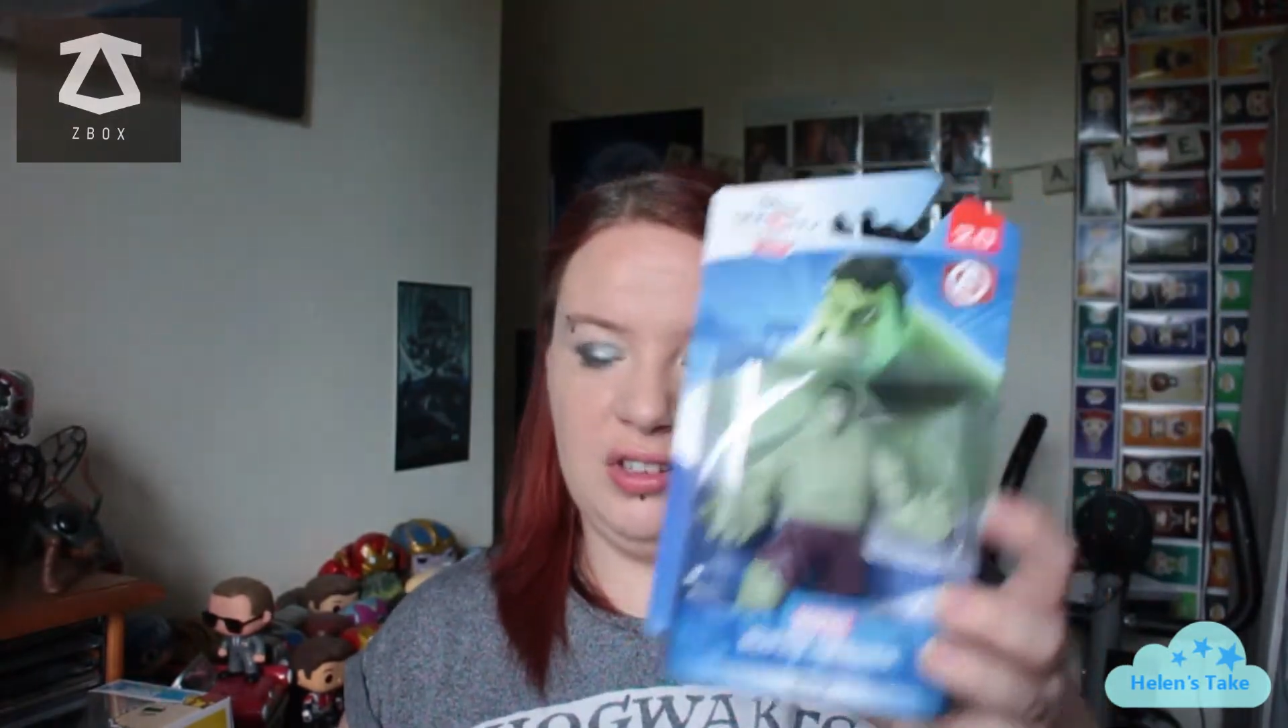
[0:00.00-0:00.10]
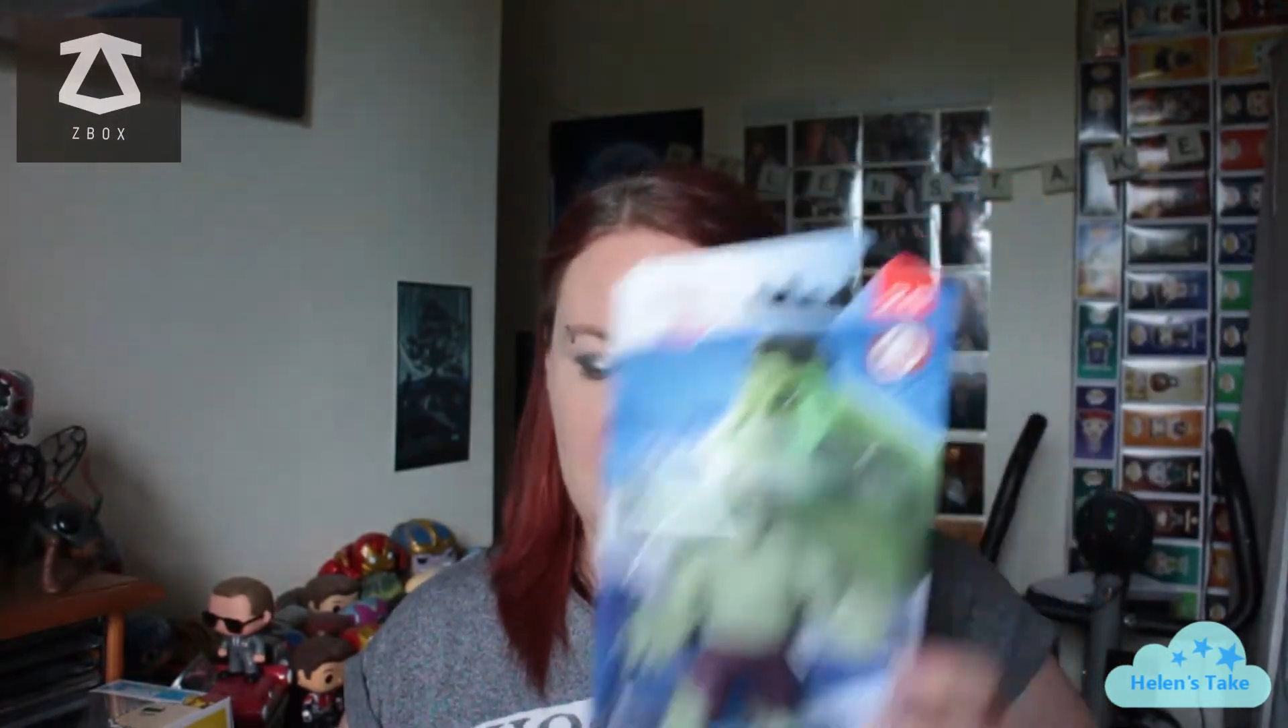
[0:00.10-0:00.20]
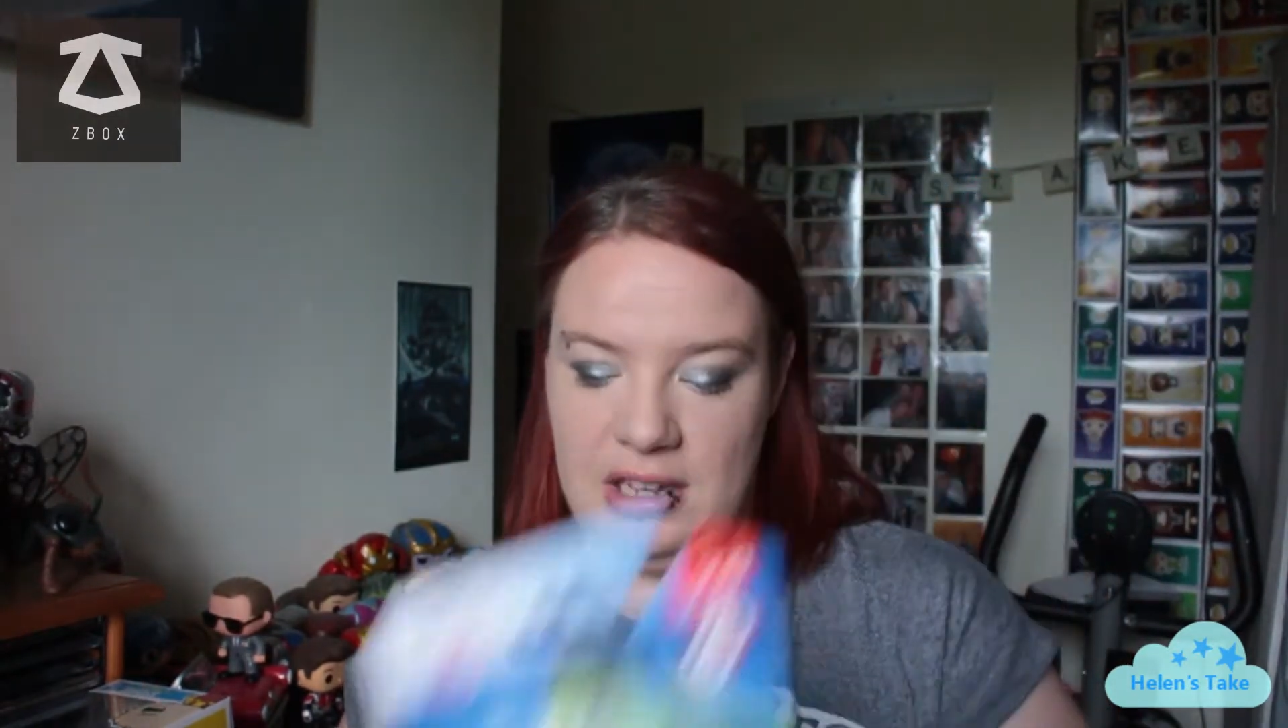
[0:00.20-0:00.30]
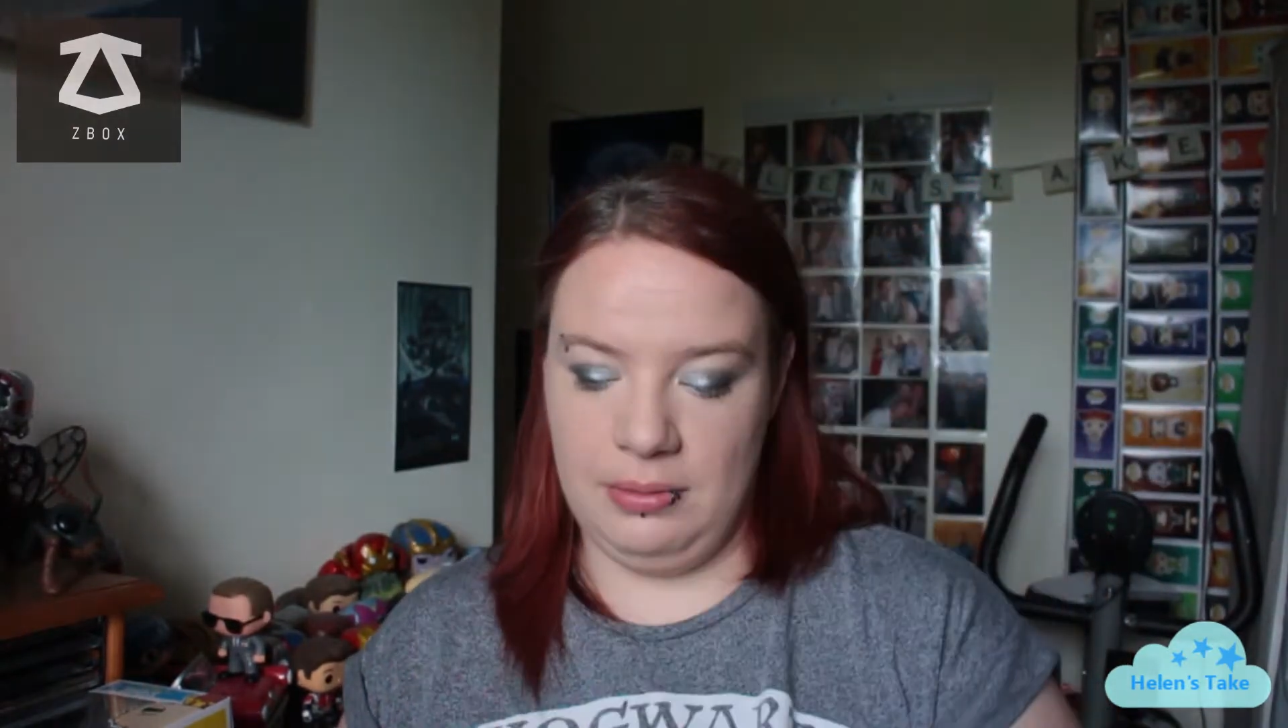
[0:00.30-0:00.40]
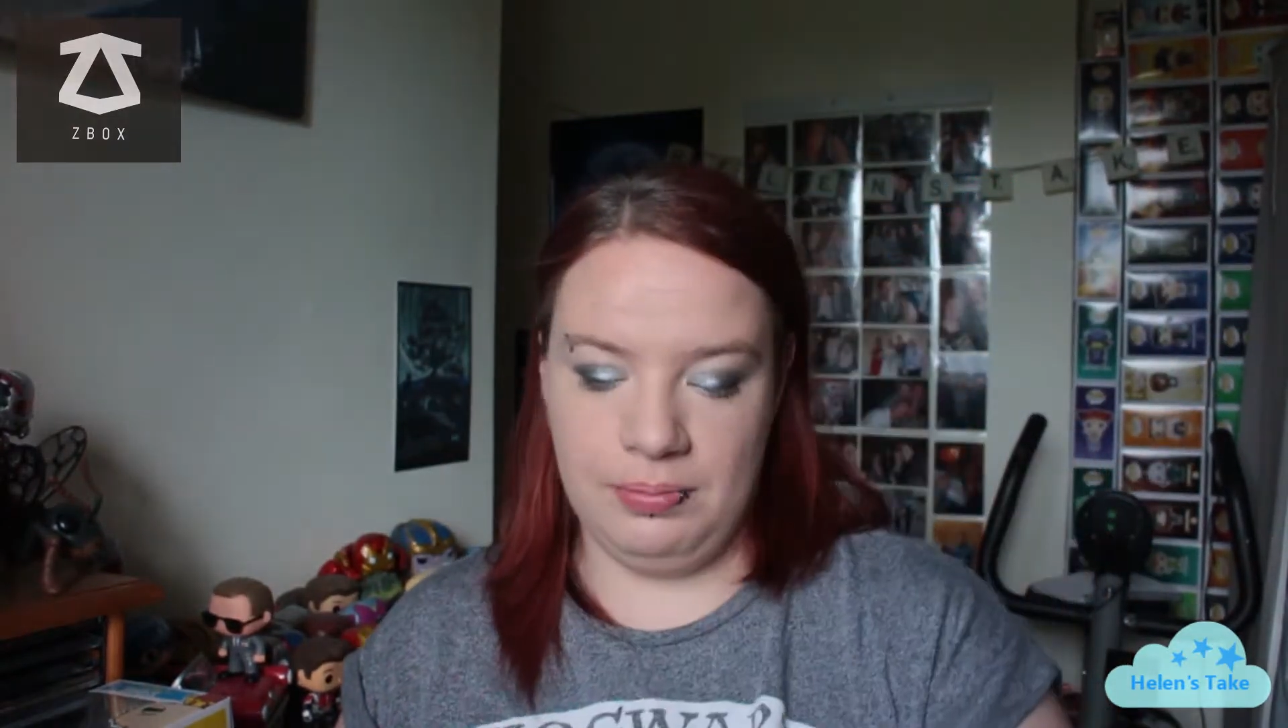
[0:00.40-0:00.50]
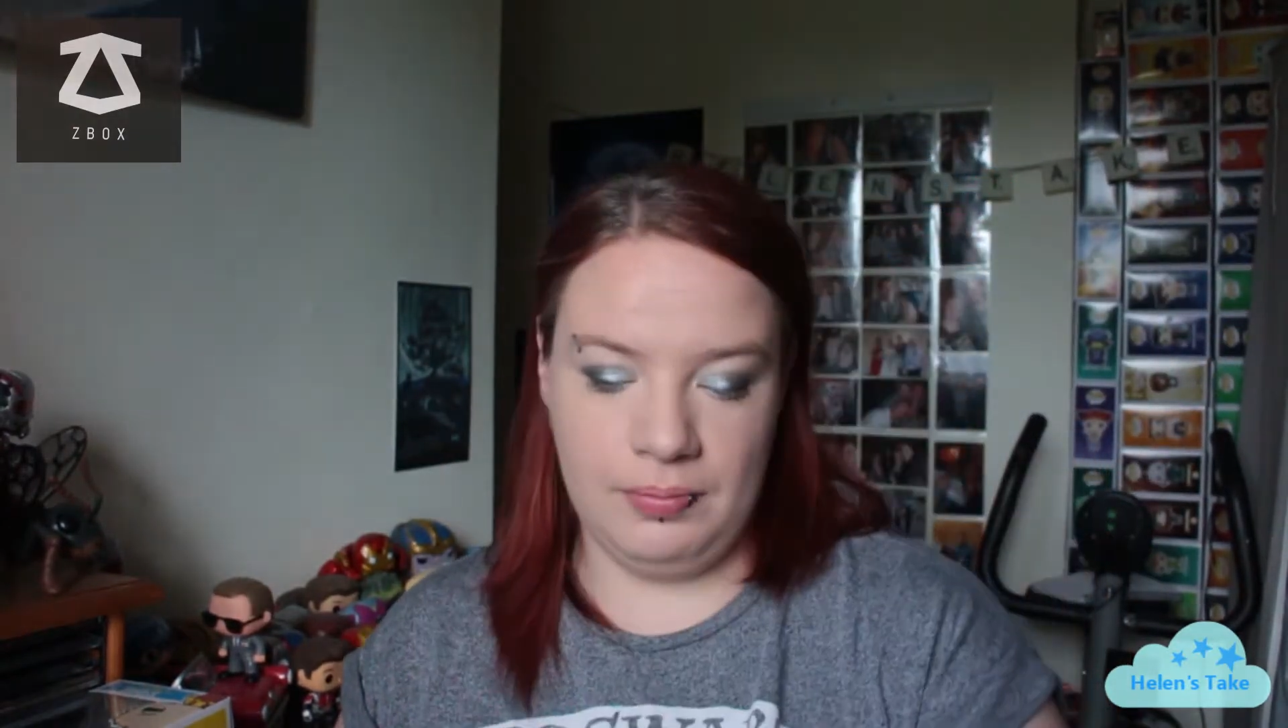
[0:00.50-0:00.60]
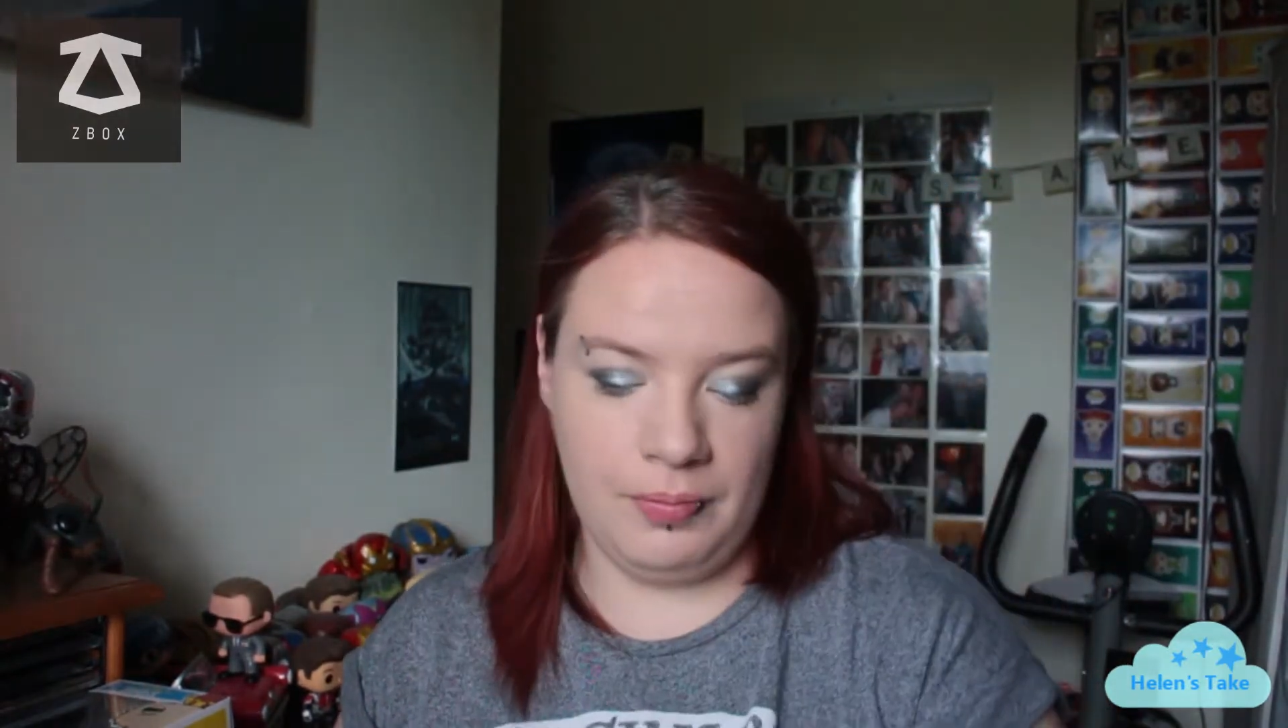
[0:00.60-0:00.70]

and ten.